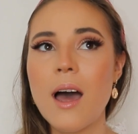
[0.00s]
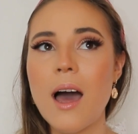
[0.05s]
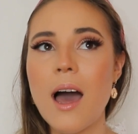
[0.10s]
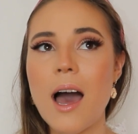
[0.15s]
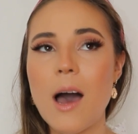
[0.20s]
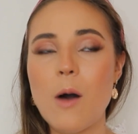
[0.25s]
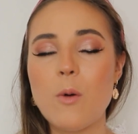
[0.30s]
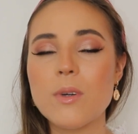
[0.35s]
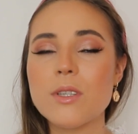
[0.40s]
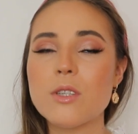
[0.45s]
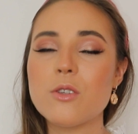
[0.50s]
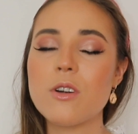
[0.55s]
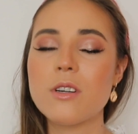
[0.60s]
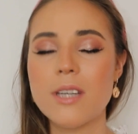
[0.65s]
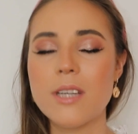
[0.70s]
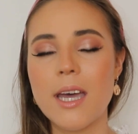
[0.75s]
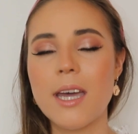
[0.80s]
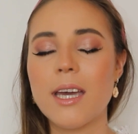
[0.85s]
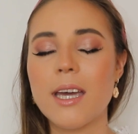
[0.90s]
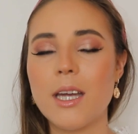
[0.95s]
I was not
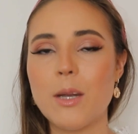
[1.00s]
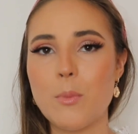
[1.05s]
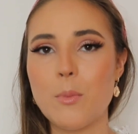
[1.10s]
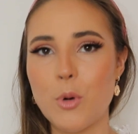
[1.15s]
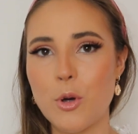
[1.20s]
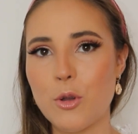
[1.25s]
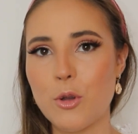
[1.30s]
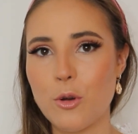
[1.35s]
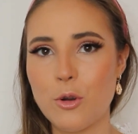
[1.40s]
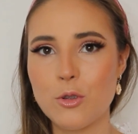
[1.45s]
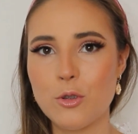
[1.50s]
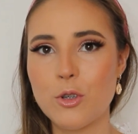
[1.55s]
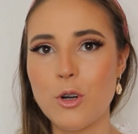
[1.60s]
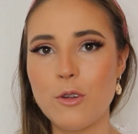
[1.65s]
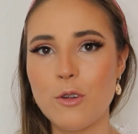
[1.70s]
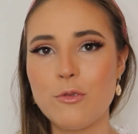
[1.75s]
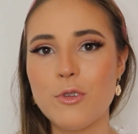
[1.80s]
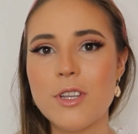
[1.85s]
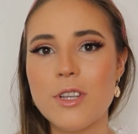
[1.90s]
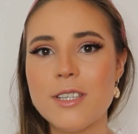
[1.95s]
taking birth
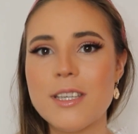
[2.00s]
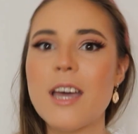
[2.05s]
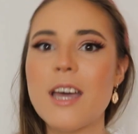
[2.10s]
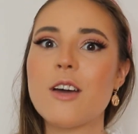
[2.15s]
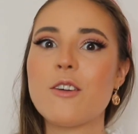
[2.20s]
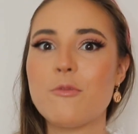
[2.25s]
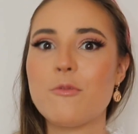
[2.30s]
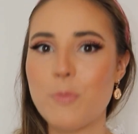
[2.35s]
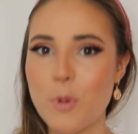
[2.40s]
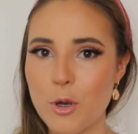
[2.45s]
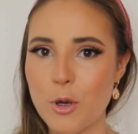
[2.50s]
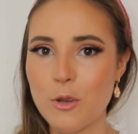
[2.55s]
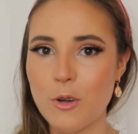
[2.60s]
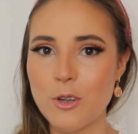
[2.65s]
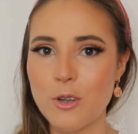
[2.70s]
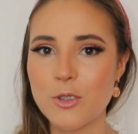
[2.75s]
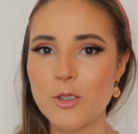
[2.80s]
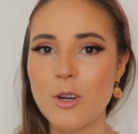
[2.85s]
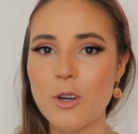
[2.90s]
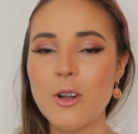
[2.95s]
control for the sake of birth
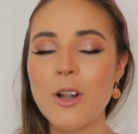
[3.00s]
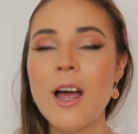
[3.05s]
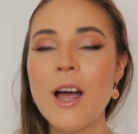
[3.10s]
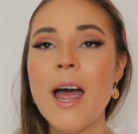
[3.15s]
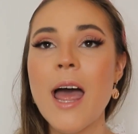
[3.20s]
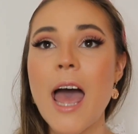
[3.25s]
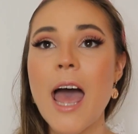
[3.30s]
control.